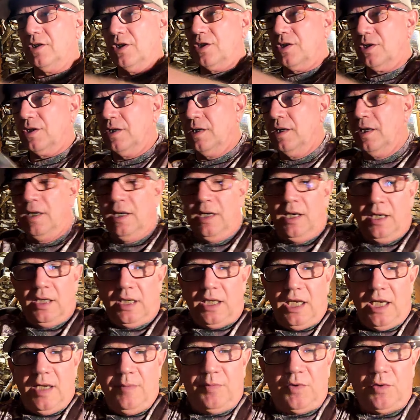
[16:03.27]
just
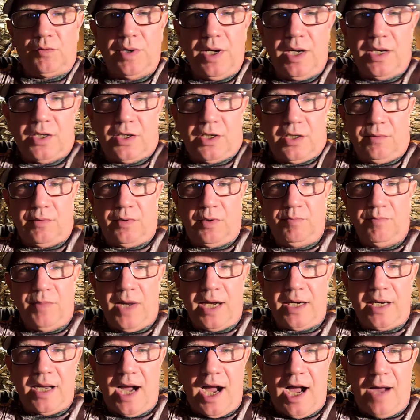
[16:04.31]
keep the rest of
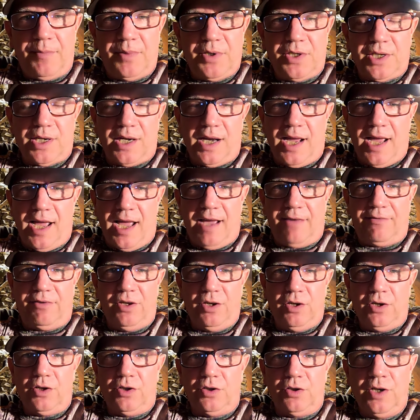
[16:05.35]
my copies that I have
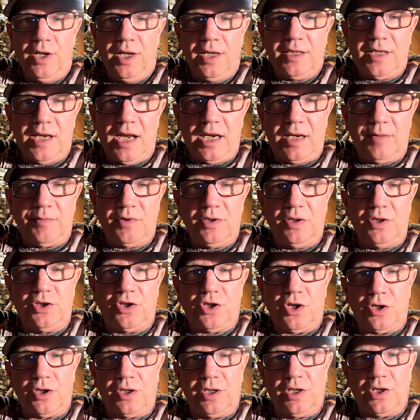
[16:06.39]
here and take them to the
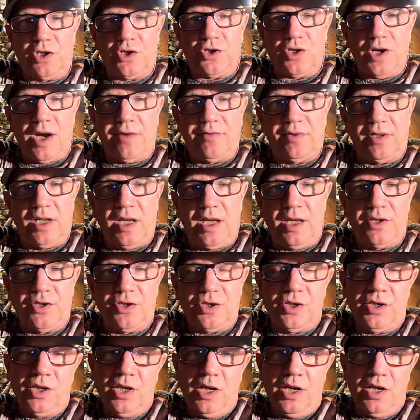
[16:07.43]
Turkey
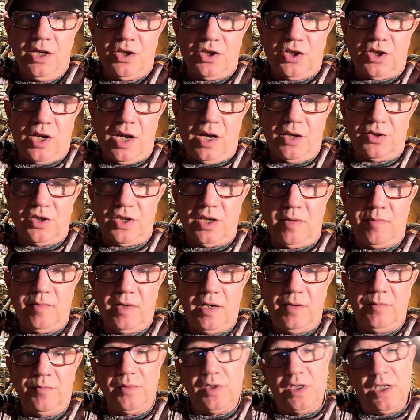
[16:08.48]
Extravaganza, sell some
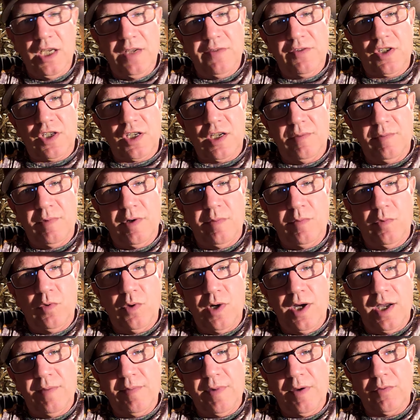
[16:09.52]
of them, give some of them
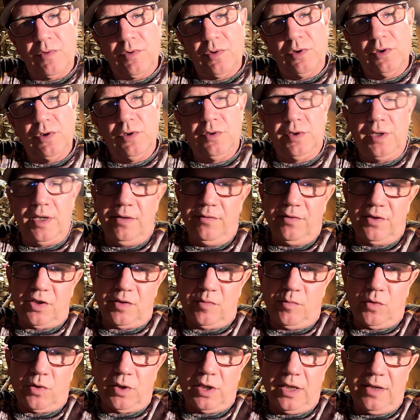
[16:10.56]
away. Maybe we're going to give it
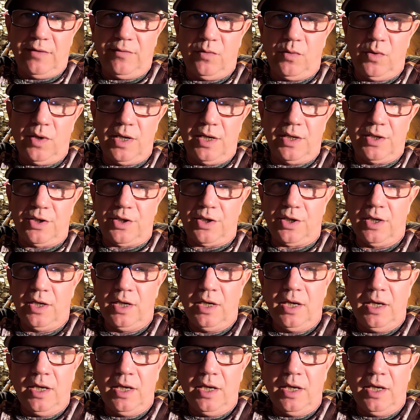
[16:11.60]
some more giveaways